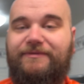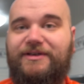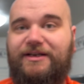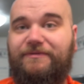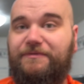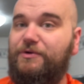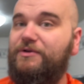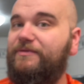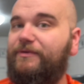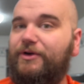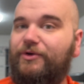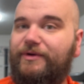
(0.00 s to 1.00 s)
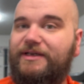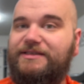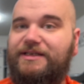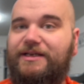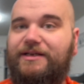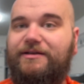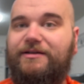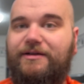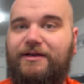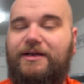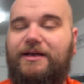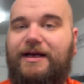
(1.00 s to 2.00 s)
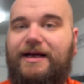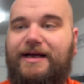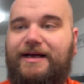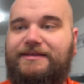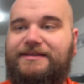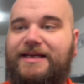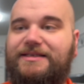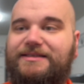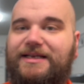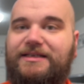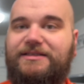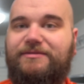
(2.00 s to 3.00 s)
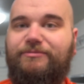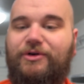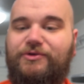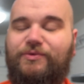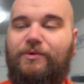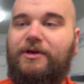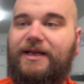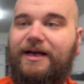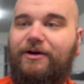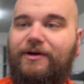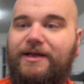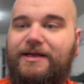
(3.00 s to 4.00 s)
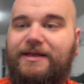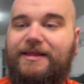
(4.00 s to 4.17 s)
I've done a few different creatine taste tests and post-workout.